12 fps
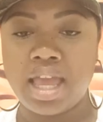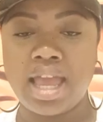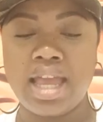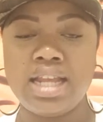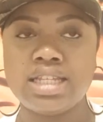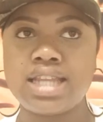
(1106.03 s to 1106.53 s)

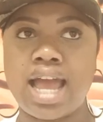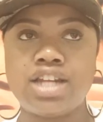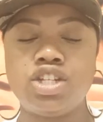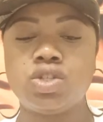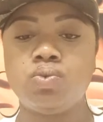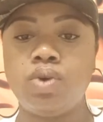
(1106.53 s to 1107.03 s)
And it's
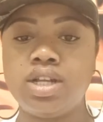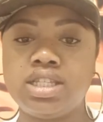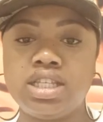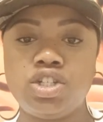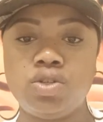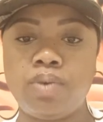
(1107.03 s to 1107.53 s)
not just one
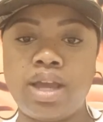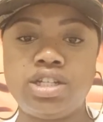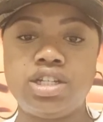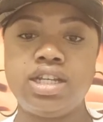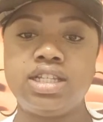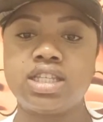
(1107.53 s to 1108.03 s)

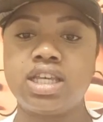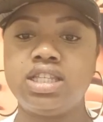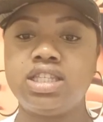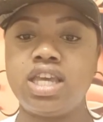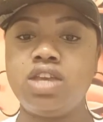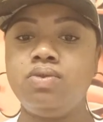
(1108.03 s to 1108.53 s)
situation. It's
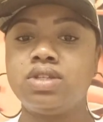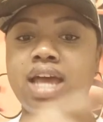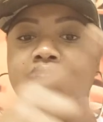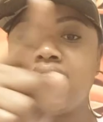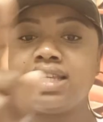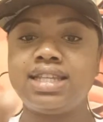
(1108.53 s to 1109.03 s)
continuous.
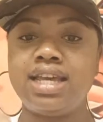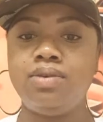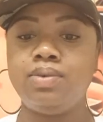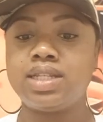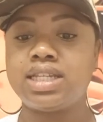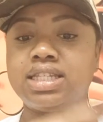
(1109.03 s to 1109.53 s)
Like I said, it
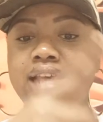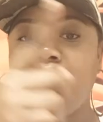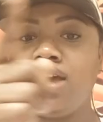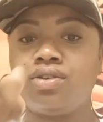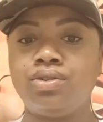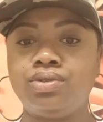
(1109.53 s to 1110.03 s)
was a
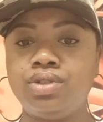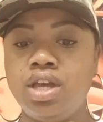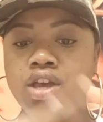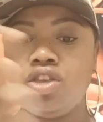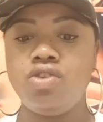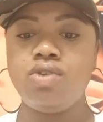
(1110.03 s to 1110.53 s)
cycle.
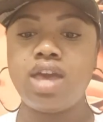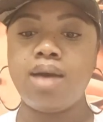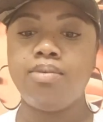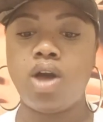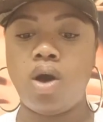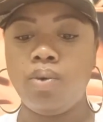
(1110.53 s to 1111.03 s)
You
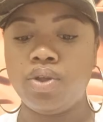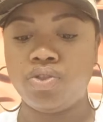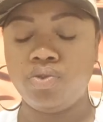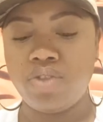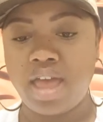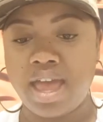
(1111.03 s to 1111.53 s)
kept going
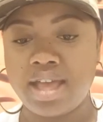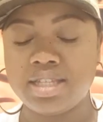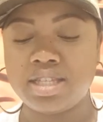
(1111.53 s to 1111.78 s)
through that.